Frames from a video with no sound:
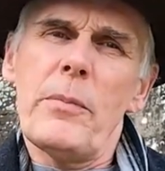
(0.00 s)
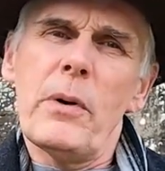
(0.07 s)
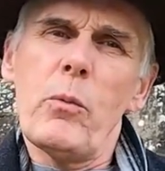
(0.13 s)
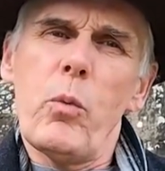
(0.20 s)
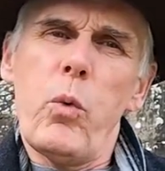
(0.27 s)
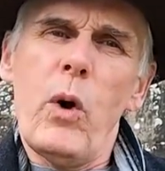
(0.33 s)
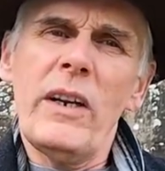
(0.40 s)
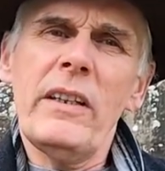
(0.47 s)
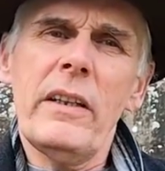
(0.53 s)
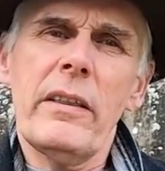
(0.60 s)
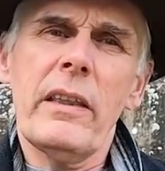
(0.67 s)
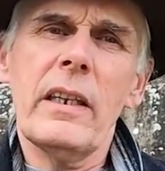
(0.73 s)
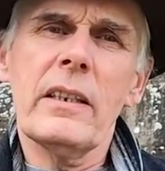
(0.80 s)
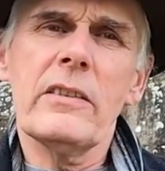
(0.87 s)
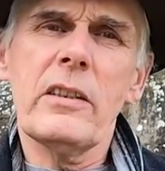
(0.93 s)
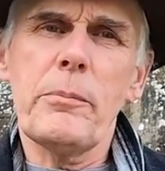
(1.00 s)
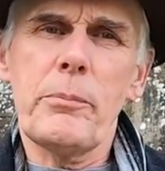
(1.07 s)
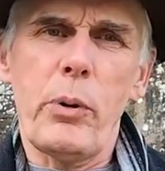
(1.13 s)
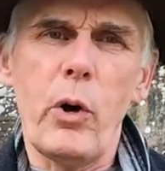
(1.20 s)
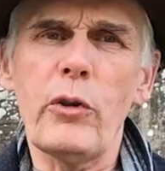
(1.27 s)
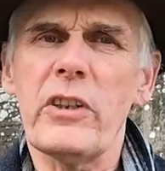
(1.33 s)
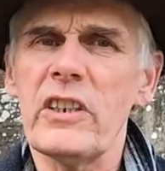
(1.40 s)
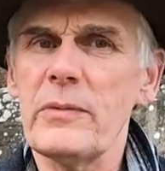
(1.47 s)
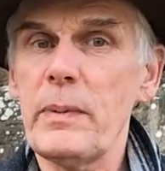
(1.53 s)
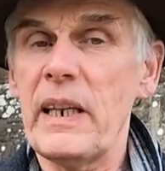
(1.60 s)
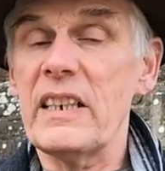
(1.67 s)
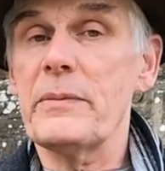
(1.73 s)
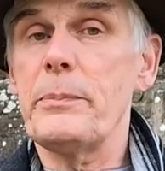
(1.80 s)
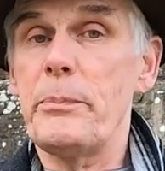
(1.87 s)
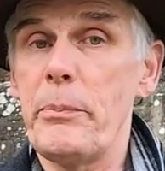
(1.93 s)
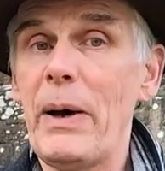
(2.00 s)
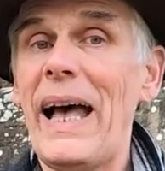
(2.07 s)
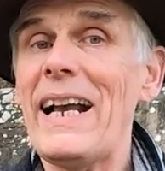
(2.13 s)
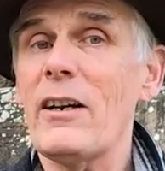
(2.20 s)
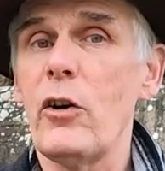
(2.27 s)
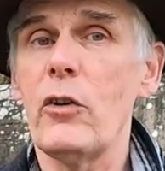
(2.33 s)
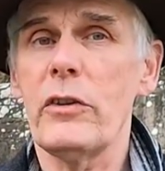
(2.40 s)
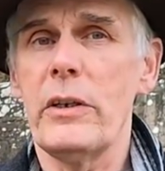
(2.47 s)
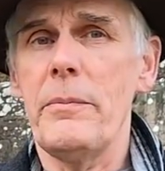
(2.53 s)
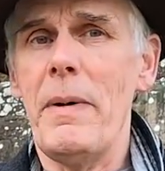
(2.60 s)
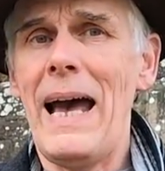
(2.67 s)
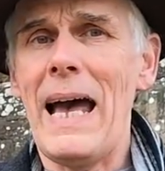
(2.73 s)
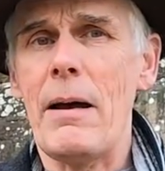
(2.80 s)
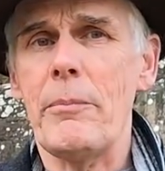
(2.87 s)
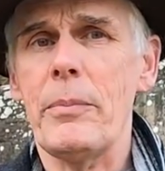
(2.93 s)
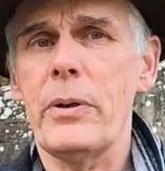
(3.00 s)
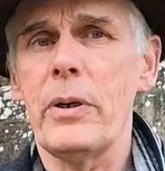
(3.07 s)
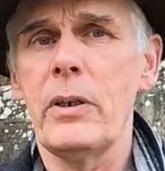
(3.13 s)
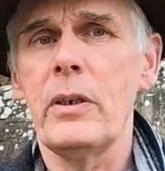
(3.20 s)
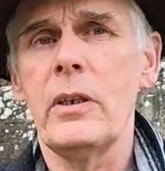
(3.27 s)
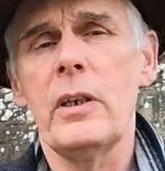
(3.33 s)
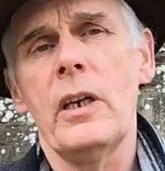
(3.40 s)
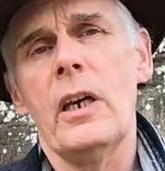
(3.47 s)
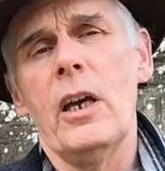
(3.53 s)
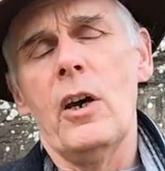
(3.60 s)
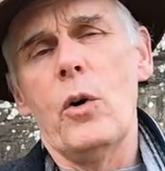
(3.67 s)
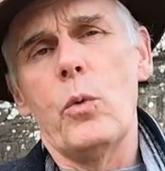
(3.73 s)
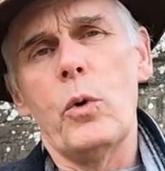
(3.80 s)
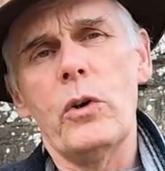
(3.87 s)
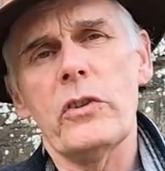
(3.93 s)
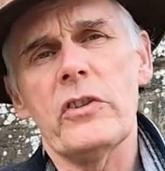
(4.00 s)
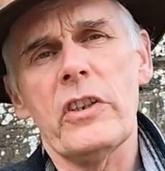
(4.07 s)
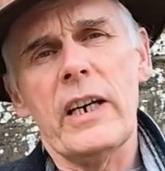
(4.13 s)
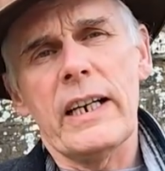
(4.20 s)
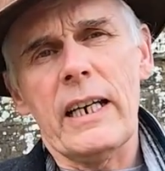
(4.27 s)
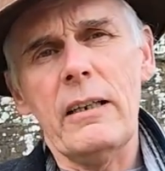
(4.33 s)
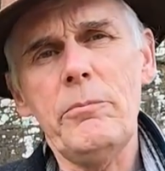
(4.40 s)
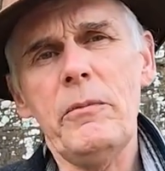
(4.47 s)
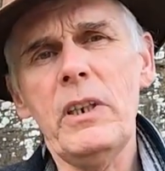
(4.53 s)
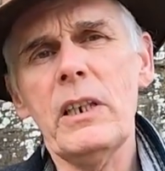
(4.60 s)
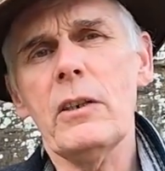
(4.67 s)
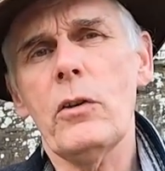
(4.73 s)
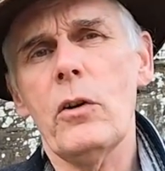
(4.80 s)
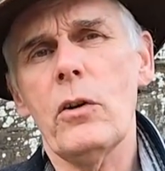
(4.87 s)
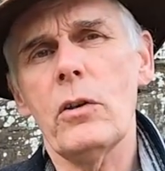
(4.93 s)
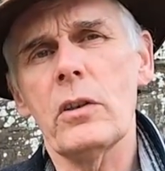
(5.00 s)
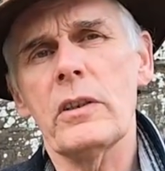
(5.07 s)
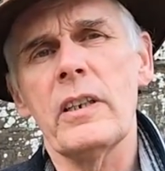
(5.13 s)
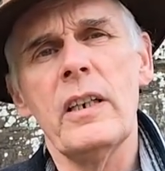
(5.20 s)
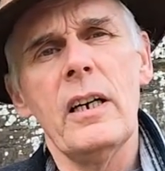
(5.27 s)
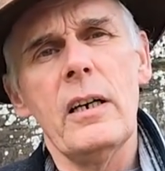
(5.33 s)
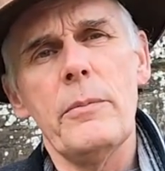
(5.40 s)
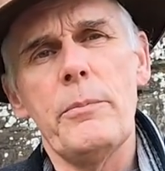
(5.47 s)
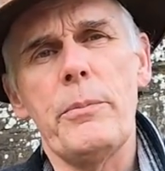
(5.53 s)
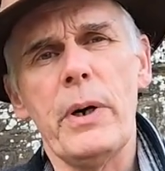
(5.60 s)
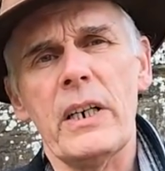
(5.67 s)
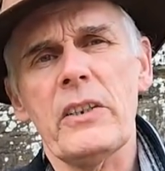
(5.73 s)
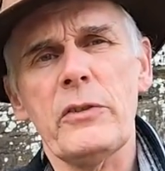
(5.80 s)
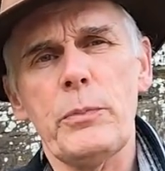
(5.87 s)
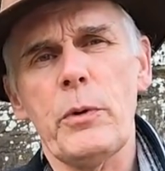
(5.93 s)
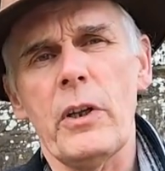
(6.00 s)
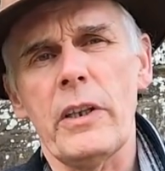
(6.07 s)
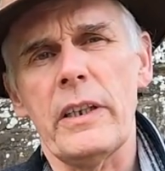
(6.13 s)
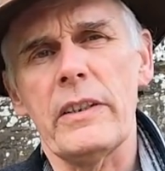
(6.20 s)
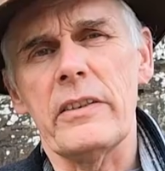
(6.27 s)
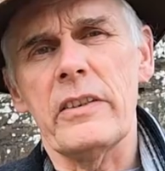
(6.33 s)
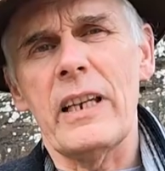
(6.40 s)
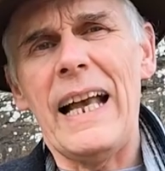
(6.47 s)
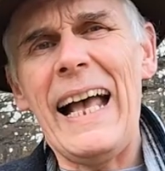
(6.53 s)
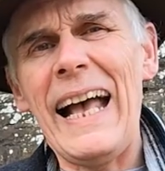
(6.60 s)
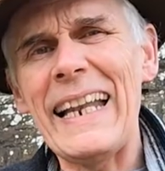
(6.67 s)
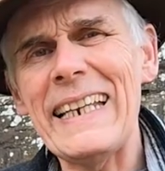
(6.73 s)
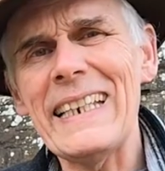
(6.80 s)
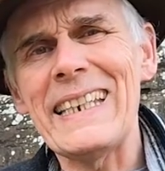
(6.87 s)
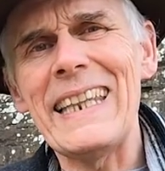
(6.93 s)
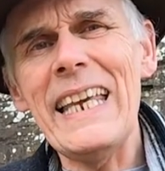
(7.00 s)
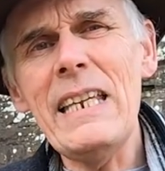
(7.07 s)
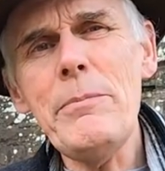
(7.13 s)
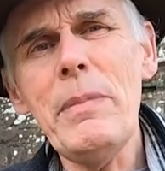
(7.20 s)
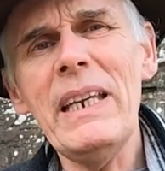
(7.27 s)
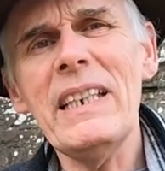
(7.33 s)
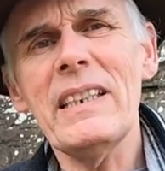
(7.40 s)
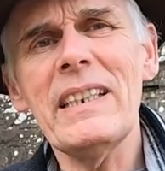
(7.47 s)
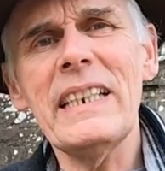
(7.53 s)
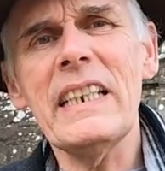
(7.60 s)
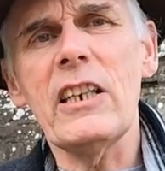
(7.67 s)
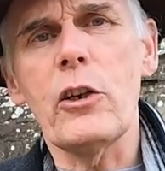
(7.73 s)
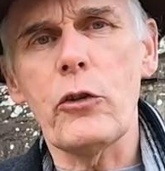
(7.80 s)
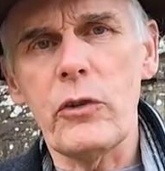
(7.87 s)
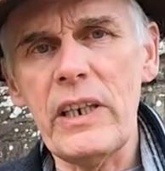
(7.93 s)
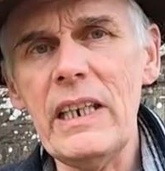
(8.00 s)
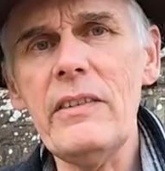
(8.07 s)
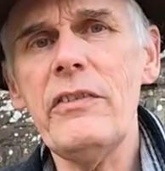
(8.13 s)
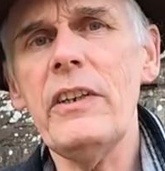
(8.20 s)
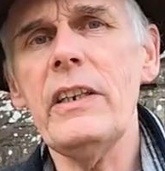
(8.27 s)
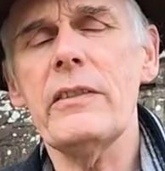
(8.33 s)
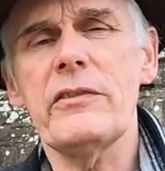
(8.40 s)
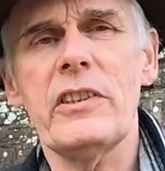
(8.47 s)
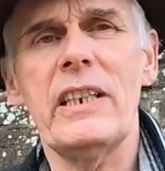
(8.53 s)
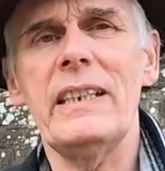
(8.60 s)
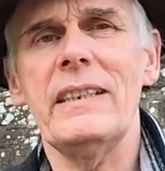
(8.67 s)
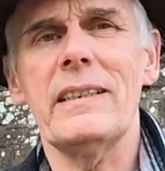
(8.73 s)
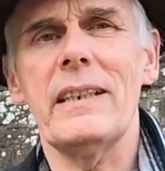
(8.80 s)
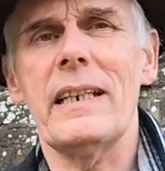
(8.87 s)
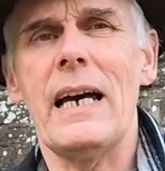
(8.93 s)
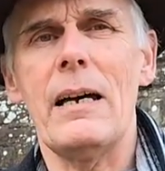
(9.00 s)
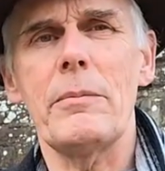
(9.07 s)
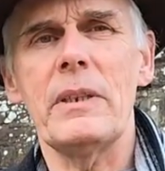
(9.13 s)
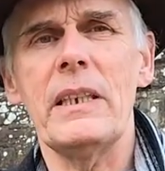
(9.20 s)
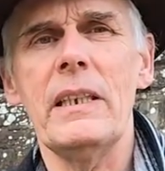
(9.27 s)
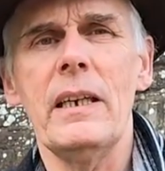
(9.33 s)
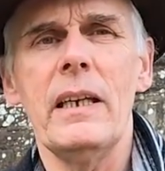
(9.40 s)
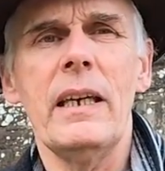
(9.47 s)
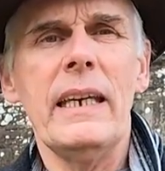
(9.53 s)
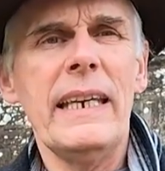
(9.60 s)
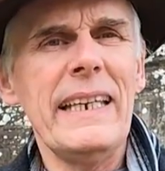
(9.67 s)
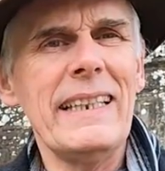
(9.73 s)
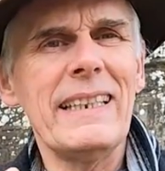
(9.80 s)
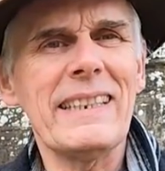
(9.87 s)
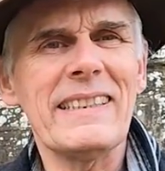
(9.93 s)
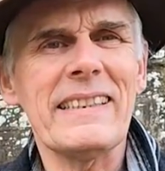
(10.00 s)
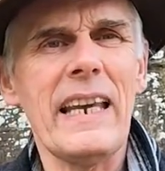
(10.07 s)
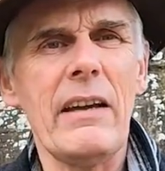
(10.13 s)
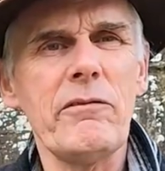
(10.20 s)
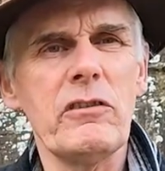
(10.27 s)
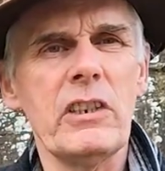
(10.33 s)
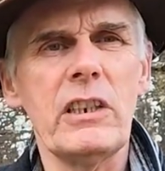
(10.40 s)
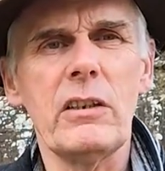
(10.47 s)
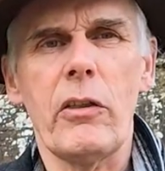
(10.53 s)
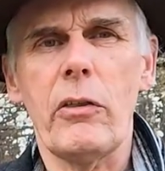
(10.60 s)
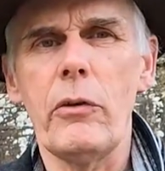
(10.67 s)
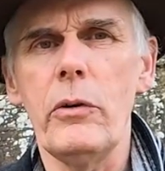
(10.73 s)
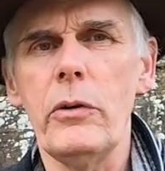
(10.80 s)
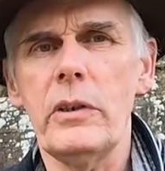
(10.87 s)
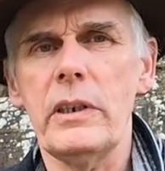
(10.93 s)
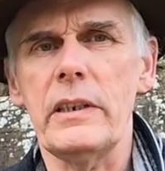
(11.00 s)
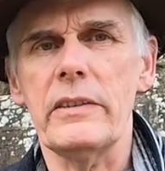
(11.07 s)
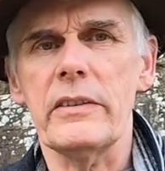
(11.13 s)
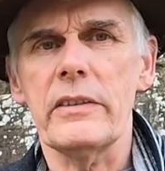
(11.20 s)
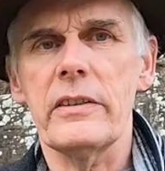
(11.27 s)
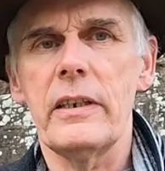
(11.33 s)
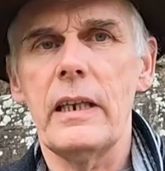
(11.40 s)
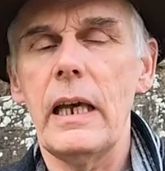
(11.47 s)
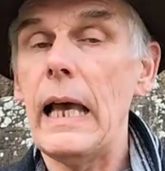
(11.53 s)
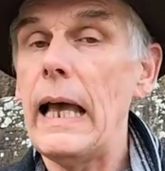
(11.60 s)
But one of the things that put this place back on the map was a company called Bucks Brothers, and they made an engraving of Tintern Abbey in the 1730s.